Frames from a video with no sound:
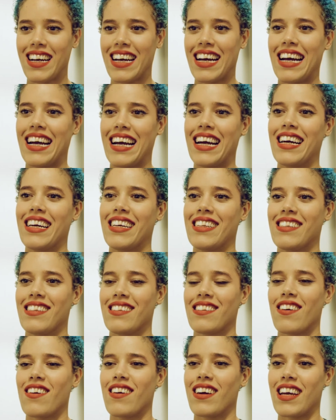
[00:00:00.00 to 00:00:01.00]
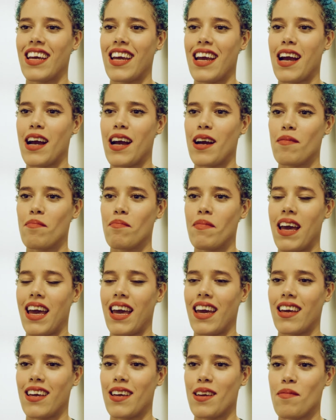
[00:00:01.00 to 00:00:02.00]
and I am
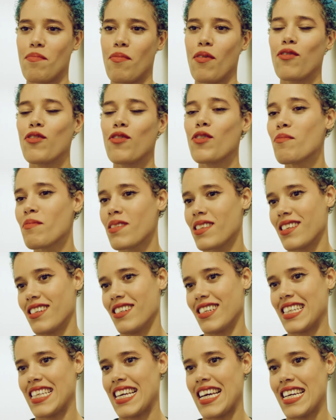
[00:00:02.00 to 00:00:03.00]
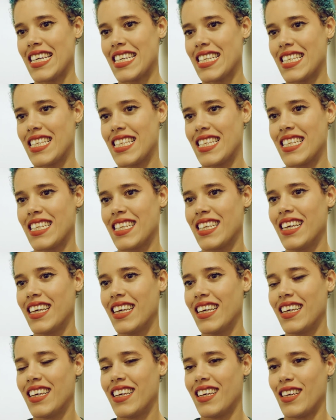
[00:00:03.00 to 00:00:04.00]
a performance artist,
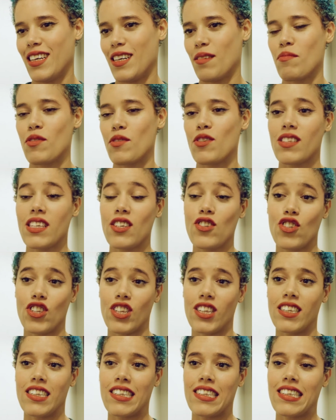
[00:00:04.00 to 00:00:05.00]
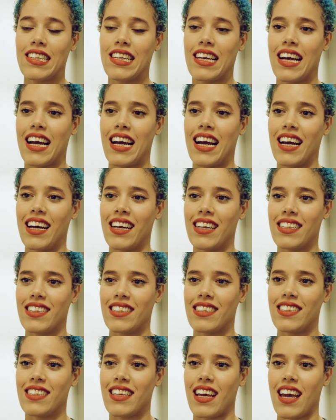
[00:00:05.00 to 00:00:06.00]
a musician
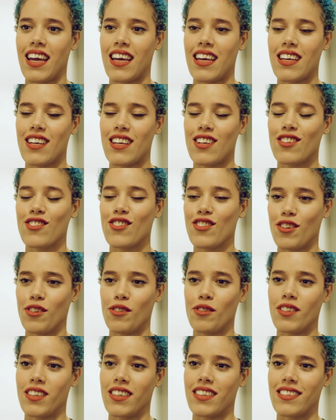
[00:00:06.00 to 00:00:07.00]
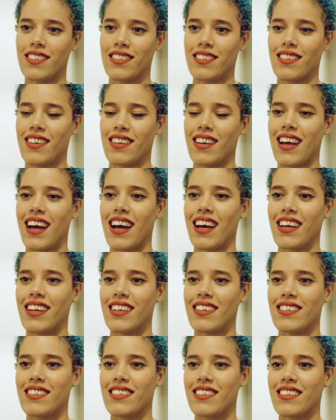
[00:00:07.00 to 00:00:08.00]
and a consultant,
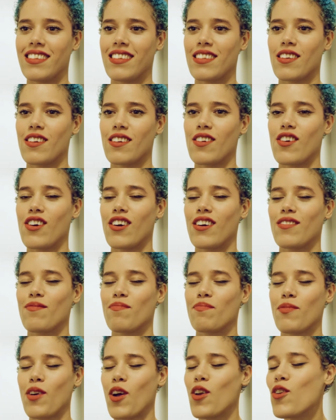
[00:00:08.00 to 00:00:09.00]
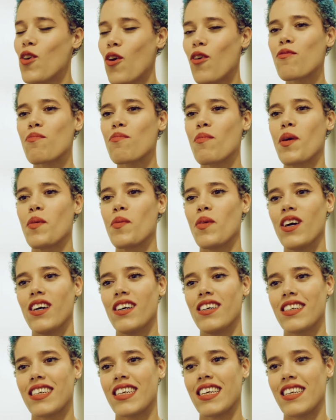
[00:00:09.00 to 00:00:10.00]
and a lot of my
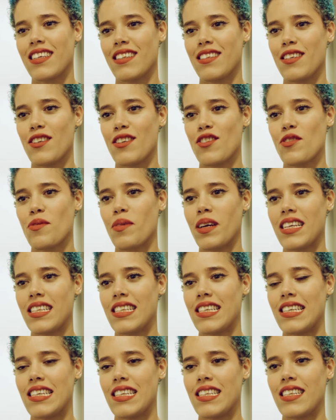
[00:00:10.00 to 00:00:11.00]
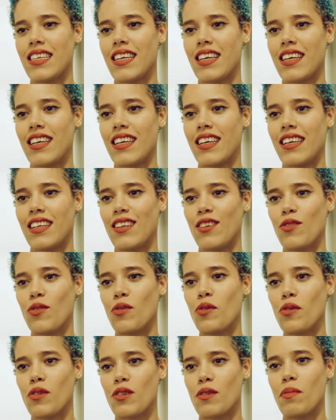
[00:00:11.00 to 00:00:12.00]
work is situated in
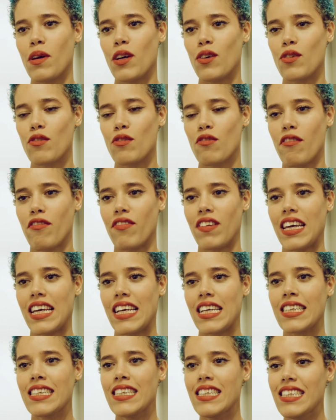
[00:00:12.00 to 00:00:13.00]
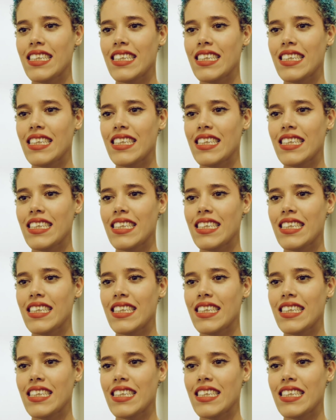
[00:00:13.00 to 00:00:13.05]
autobiography.